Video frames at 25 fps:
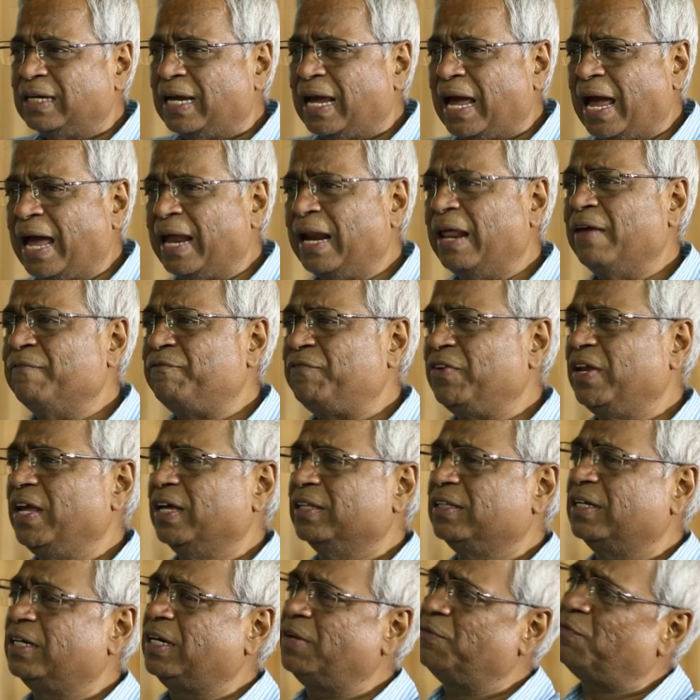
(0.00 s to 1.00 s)
and every
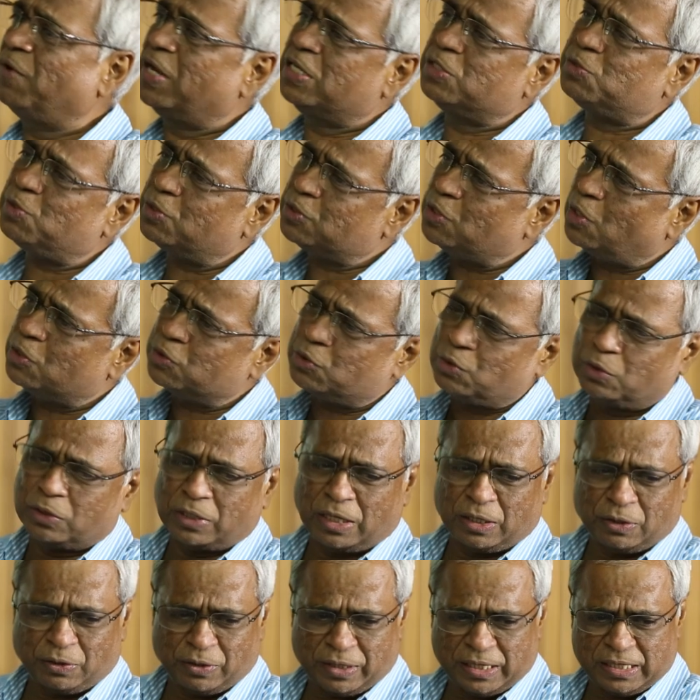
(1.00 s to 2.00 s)
other device was also
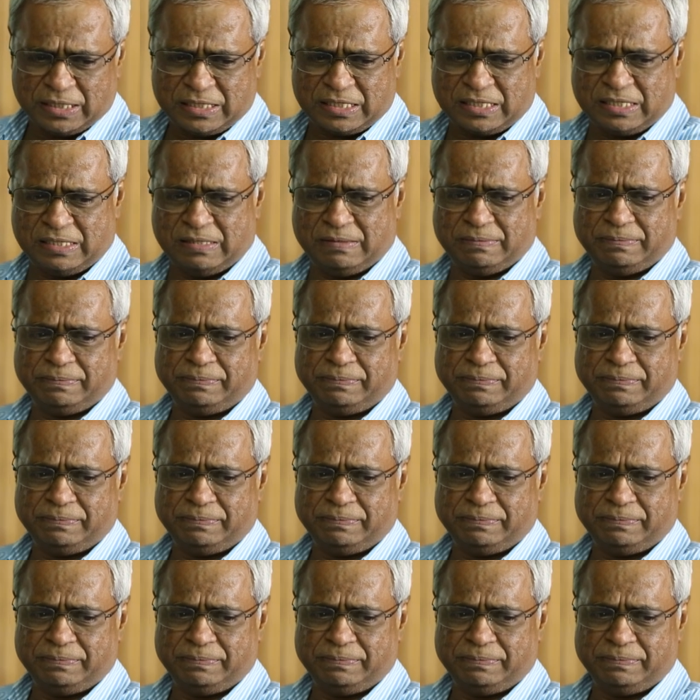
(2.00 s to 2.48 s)
done on AC,